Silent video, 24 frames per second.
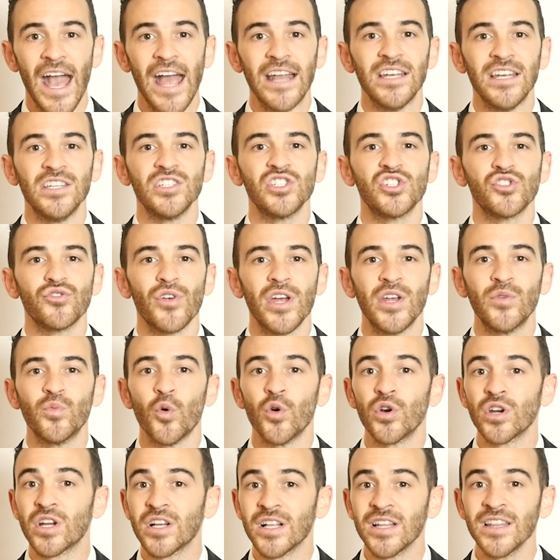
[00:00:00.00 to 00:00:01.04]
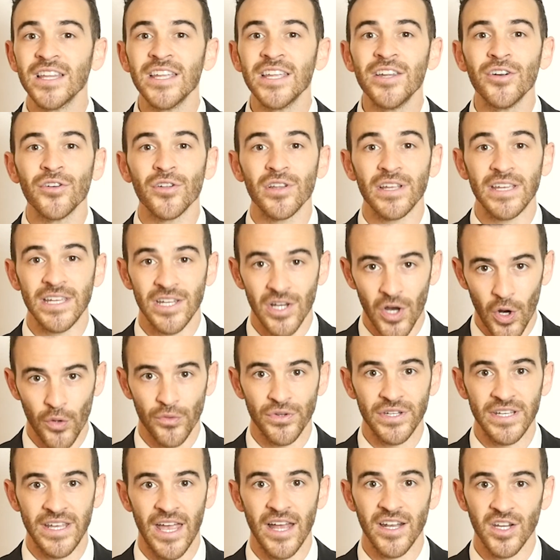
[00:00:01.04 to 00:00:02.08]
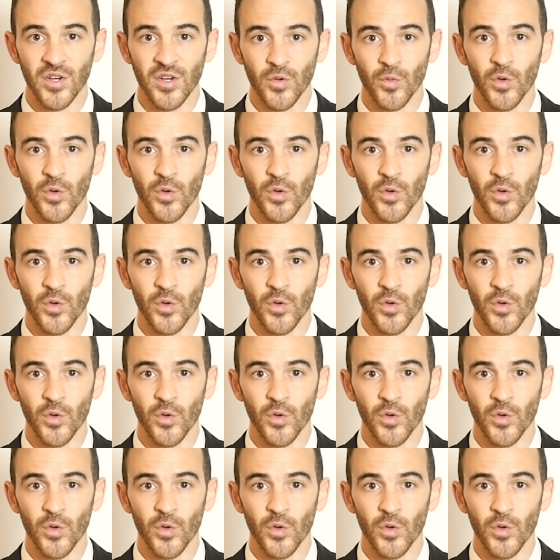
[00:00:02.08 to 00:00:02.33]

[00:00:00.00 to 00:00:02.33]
and his trade war clearly only getting